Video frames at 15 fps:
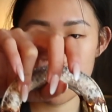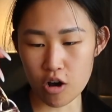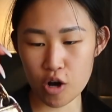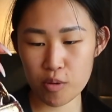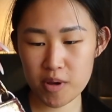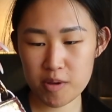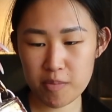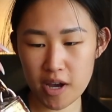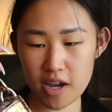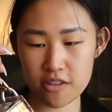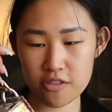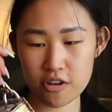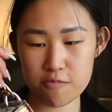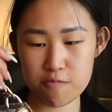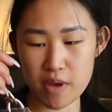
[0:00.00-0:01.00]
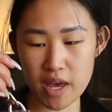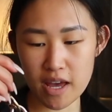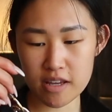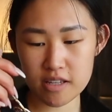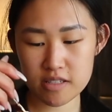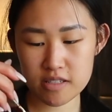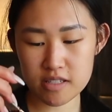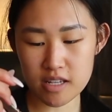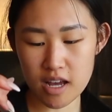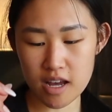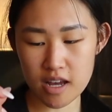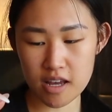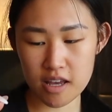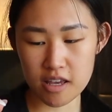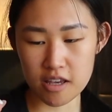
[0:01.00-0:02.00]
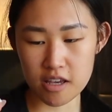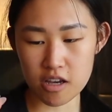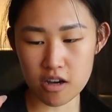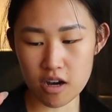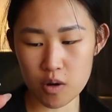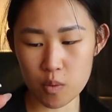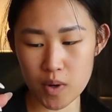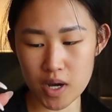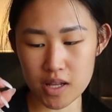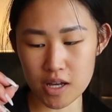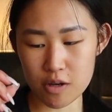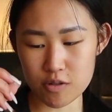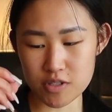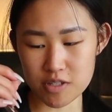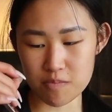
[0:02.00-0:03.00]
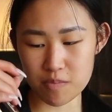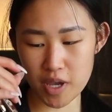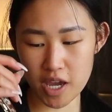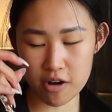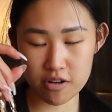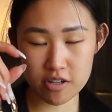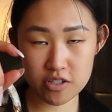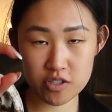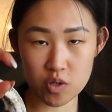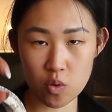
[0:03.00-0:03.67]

All my Python bags I got while I was in Paris